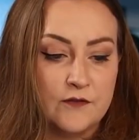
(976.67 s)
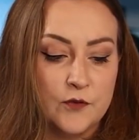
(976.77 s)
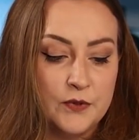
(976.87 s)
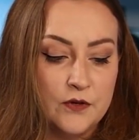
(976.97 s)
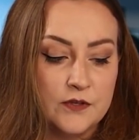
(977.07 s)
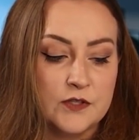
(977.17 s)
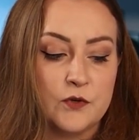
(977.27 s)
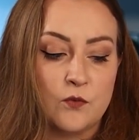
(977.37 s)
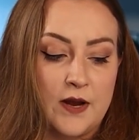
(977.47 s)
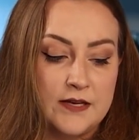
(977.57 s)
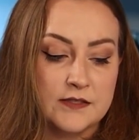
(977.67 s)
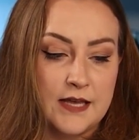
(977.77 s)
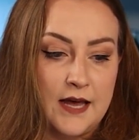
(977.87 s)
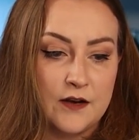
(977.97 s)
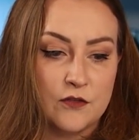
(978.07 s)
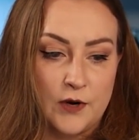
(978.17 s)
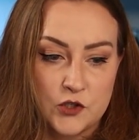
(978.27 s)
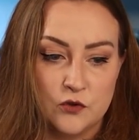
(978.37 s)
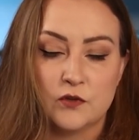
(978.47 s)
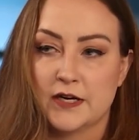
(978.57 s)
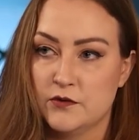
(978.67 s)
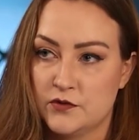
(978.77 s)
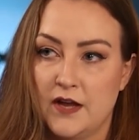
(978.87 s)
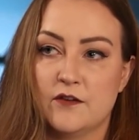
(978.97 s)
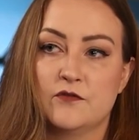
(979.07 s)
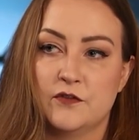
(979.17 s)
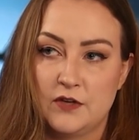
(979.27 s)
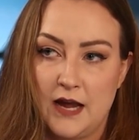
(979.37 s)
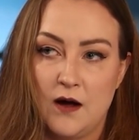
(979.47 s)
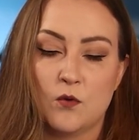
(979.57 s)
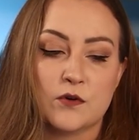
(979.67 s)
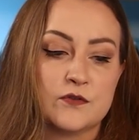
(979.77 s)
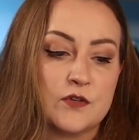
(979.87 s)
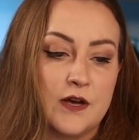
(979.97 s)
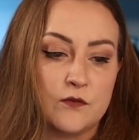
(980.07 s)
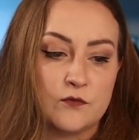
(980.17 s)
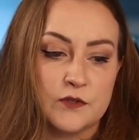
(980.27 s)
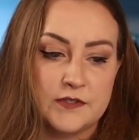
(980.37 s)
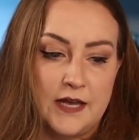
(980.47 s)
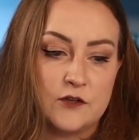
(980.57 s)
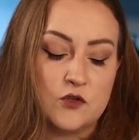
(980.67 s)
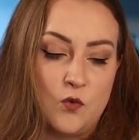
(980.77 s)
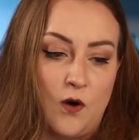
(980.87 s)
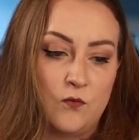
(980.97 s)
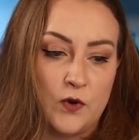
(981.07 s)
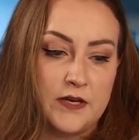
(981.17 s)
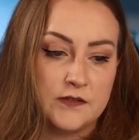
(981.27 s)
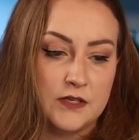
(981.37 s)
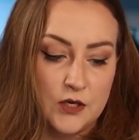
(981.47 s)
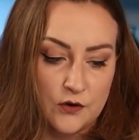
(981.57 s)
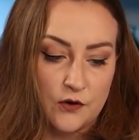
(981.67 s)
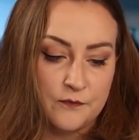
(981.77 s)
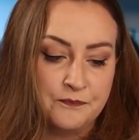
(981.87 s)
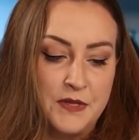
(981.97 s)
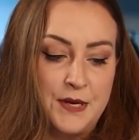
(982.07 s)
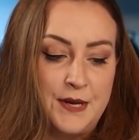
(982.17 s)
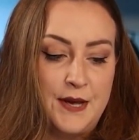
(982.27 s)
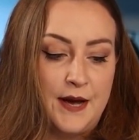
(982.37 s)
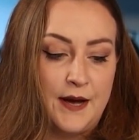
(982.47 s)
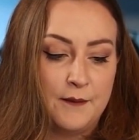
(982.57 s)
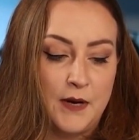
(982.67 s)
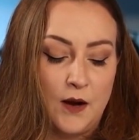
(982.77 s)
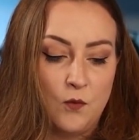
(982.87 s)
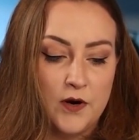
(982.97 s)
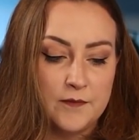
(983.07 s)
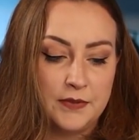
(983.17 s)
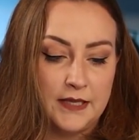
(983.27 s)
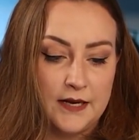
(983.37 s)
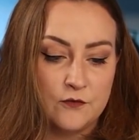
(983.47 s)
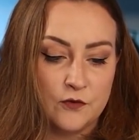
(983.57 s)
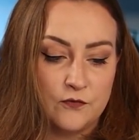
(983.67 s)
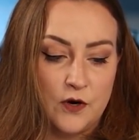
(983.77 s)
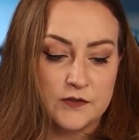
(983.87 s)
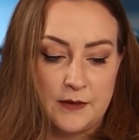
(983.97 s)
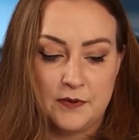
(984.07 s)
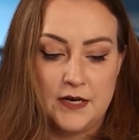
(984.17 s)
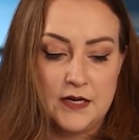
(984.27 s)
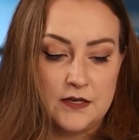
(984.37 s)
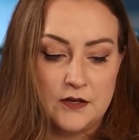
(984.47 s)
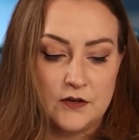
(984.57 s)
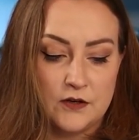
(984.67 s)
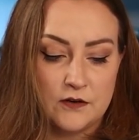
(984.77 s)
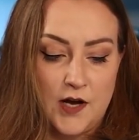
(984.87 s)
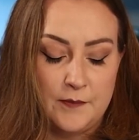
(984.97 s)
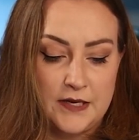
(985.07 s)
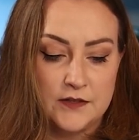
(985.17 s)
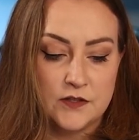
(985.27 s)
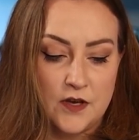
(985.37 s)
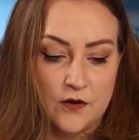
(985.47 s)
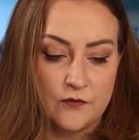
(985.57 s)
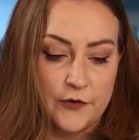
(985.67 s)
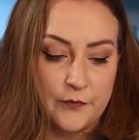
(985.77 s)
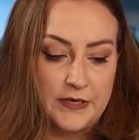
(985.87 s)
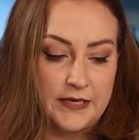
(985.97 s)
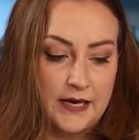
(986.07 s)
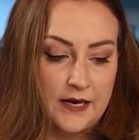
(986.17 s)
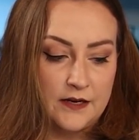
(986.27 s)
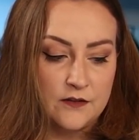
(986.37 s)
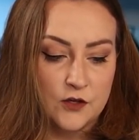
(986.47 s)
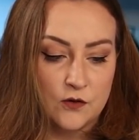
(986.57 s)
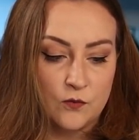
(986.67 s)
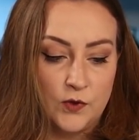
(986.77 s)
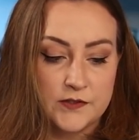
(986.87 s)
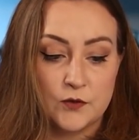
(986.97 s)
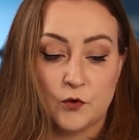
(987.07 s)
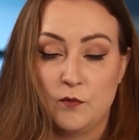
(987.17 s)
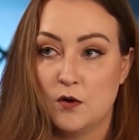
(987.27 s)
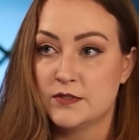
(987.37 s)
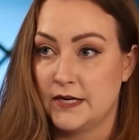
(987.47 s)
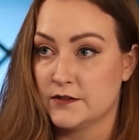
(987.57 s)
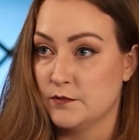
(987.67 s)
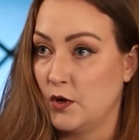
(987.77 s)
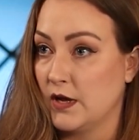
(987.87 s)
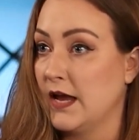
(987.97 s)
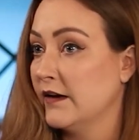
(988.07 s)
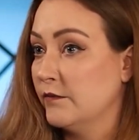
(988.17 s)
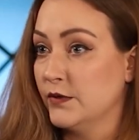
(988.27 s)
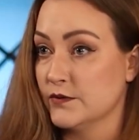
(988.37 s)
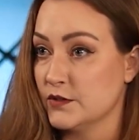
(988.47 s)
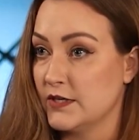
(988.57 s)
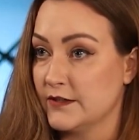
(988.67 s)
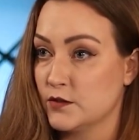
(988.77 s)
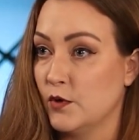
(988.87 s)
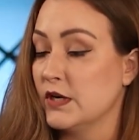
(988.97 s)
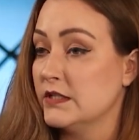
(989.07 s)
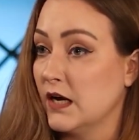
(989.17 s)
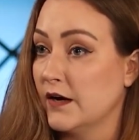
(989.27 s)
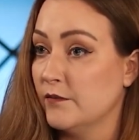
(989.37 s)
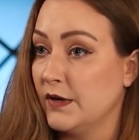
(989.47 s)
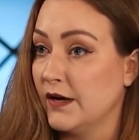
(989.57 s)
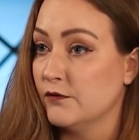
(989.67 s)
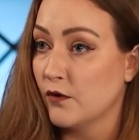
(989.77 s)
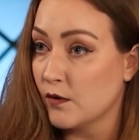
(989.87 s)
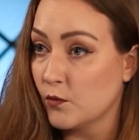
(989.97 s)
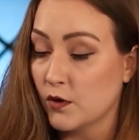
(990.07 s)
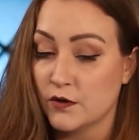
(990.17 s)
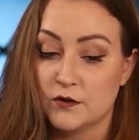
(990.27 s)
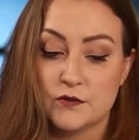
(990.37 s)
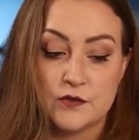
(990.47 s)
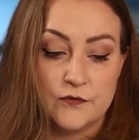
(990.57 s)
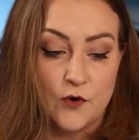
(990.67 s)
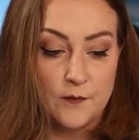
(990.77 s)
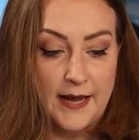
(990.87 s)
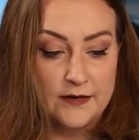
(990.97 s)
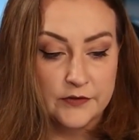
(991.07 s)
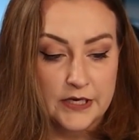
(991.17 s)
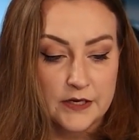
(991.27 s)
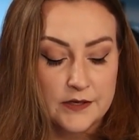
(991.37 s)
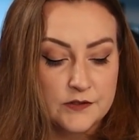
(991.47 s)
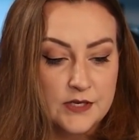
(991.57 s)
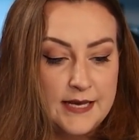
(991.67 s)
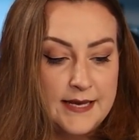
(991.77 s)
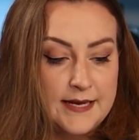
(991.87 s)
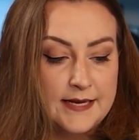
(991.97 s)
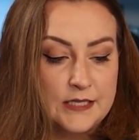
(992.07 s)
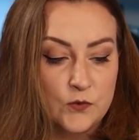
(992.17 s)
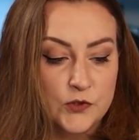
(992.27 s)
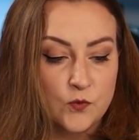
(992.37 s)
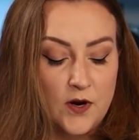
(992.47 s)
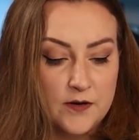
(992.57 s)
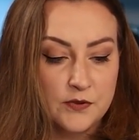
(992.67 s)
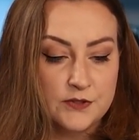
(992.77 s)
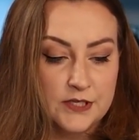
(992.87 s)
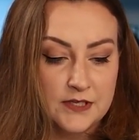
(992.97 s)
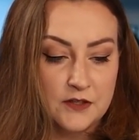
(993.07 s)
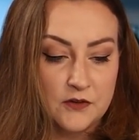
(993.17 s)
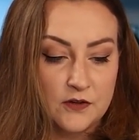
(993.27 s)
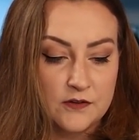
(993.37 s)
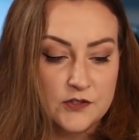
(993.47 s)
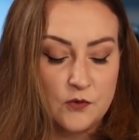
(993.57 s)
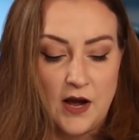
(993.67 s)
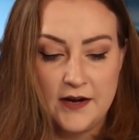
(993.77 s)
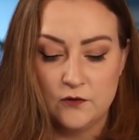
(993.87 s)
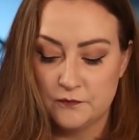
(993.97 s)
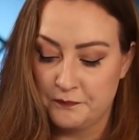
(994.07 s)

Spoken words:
of the bill is it would raise that threshold, like you said, 50 hours for a set 12 weeks a year. I want to play for folks. I played it here coming into the interview, but again, there was some remote testimony and in-person testimony done by farm workers and farm advocates. And there was one in particular. So I don't,